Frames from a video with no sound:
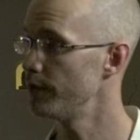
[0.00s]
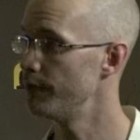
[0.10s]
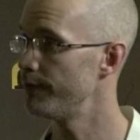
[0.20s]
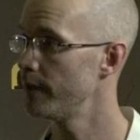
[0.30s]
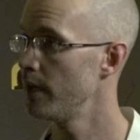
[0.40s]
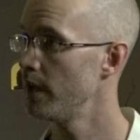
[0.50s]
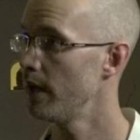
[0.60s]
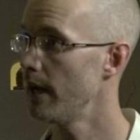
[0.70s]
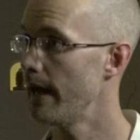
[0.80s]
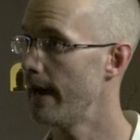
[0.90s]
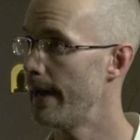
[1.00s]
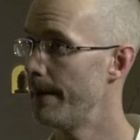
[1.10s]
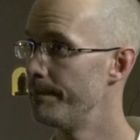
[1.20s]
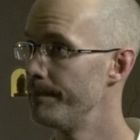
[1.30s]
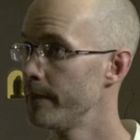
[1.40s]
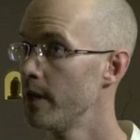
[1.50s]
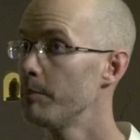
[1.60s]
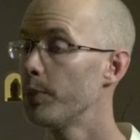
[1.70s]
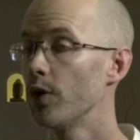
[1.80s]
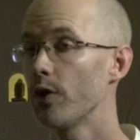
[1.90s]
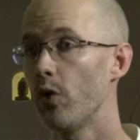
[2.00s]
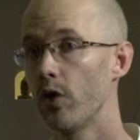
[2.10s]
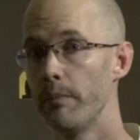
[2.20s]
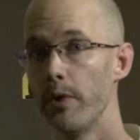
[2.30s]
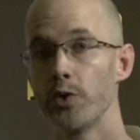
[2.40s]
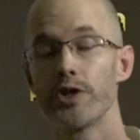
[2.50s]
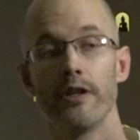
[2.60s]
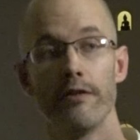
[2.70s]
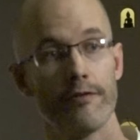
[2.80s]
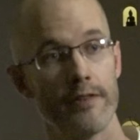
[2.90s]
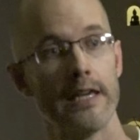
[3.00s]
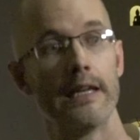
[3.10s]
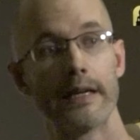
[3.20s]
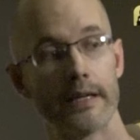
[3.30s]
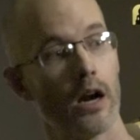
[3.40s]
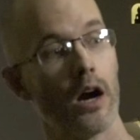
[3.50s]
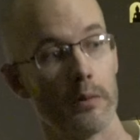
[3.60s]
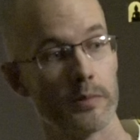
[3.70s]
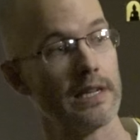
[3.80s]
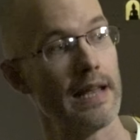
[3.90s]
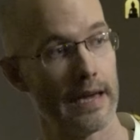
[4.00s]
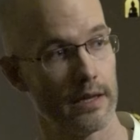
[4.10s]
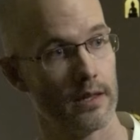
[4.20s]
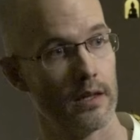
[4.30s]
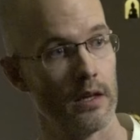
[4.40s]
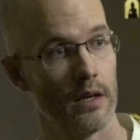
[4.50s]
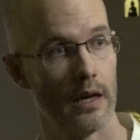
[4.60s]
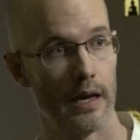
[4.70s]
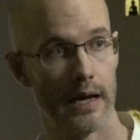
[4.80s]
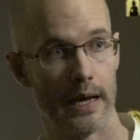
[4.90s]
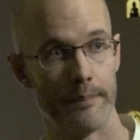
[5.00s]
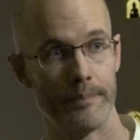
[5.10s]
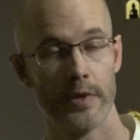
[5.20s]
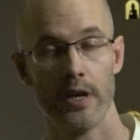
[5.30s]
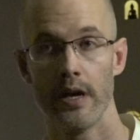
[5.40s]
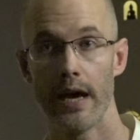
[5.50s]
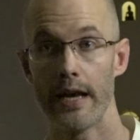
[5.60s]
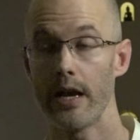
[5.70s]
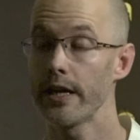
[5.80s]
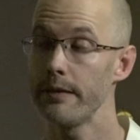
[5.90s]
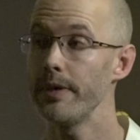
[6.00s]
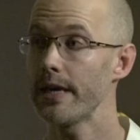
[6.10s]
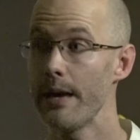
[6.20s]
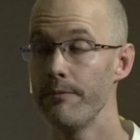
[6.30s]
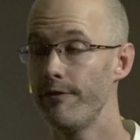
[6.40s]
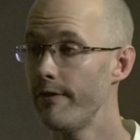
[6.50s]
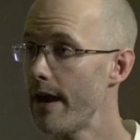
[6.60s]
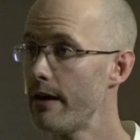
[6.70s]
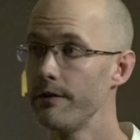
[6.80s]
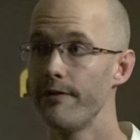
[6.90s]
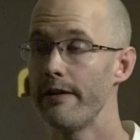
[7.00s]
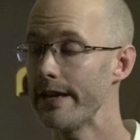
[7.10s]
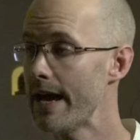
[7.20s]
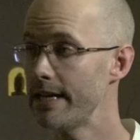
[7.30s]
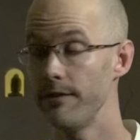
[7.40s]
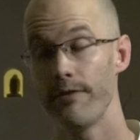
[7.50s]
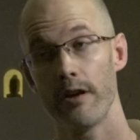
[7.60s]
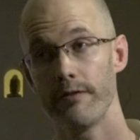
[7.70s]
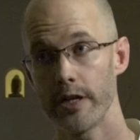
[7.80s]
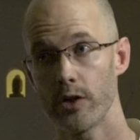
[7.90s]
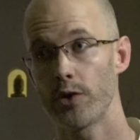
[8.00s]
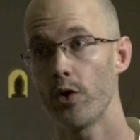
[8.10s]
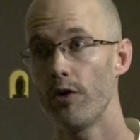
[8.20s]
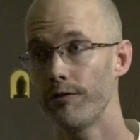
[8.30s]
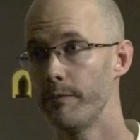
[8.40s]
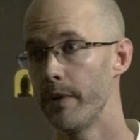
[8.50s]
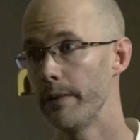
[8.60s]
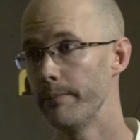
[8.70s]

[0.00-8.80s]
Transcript: of um, put all emotion and feeling at arm's length. Um, and I became very, very heady, very, very cut off from my